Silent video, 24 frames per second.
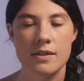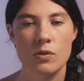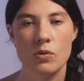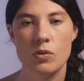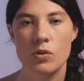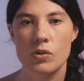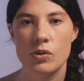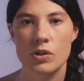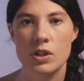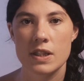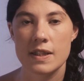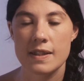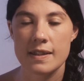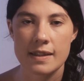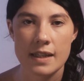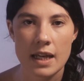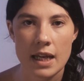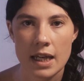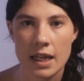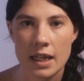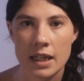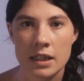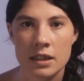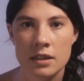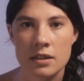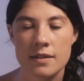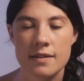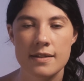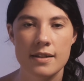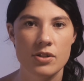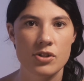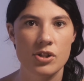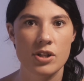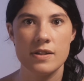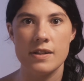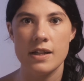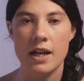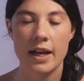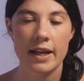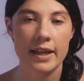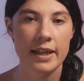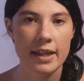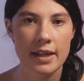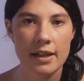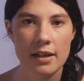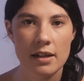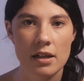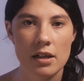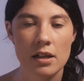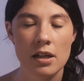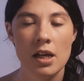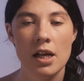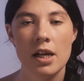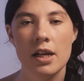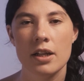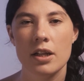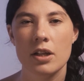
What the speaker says: or scene, such as IKEA,